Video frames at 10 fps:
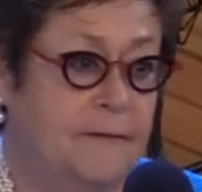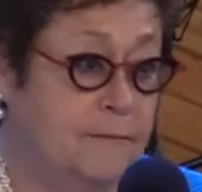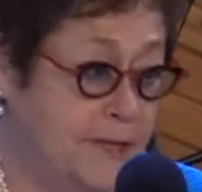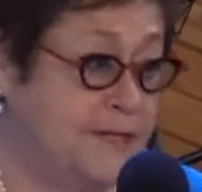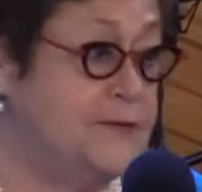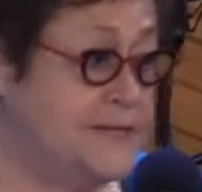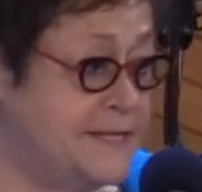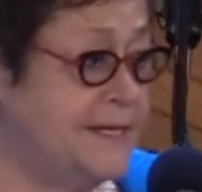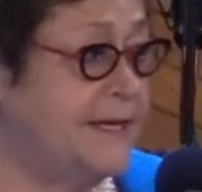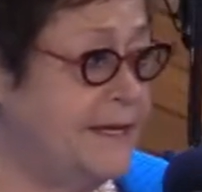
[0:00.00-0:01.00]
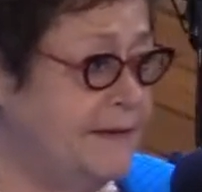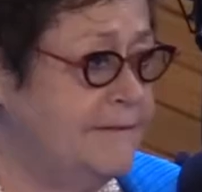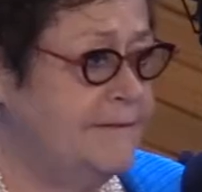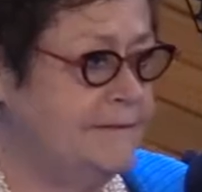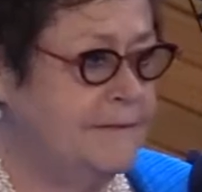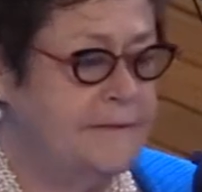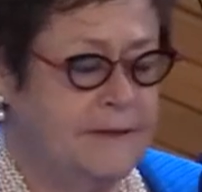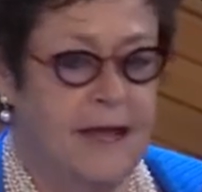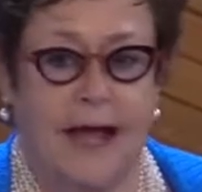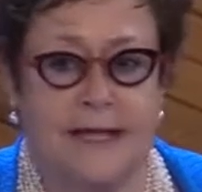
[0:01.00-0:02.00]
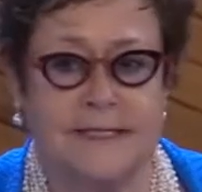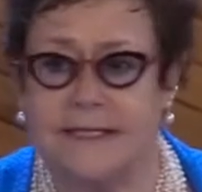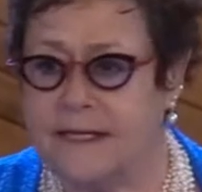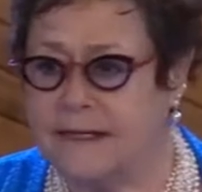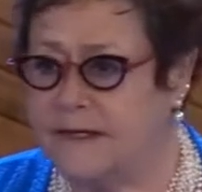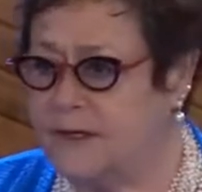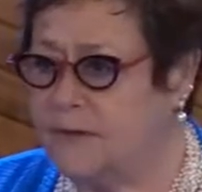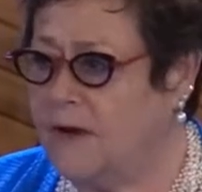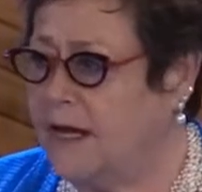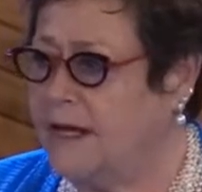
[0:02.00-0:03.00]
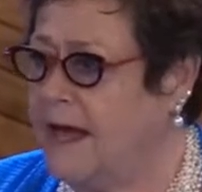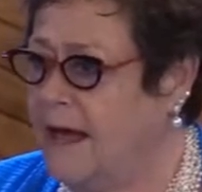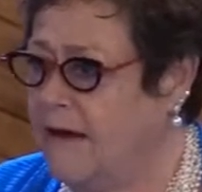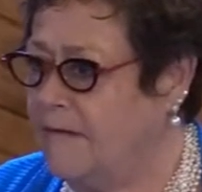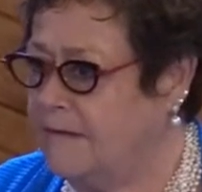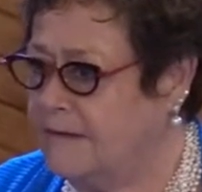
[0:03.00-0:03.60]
But you see it. I see it in you right now.